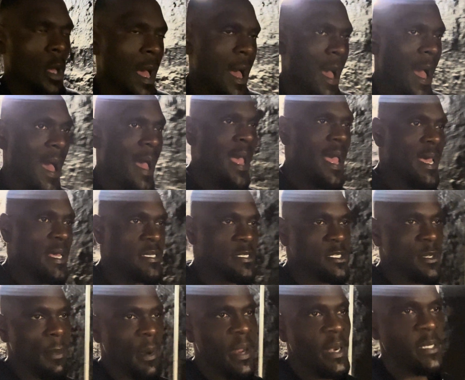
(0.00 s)
I had
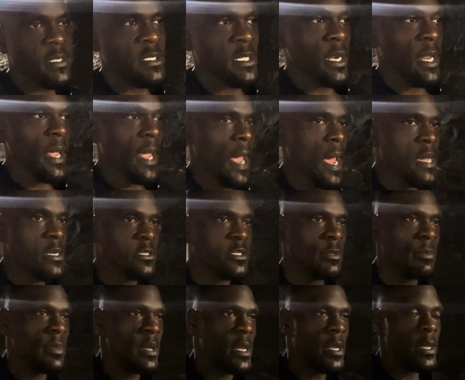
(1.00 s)
somebody today ask
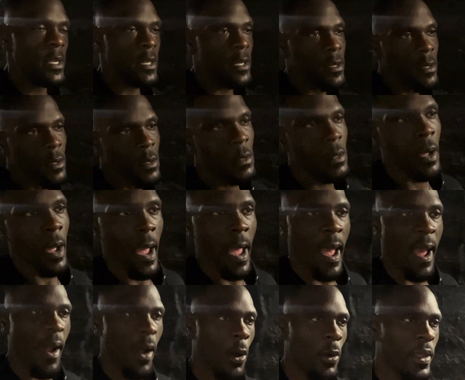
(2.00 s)
me,
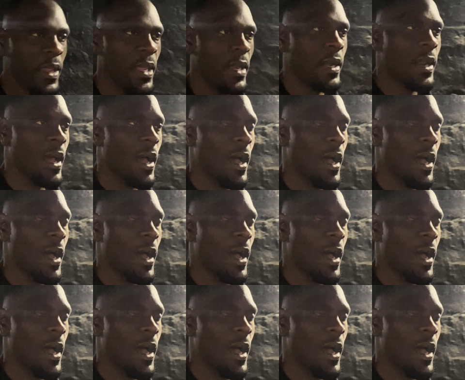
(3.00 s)
how can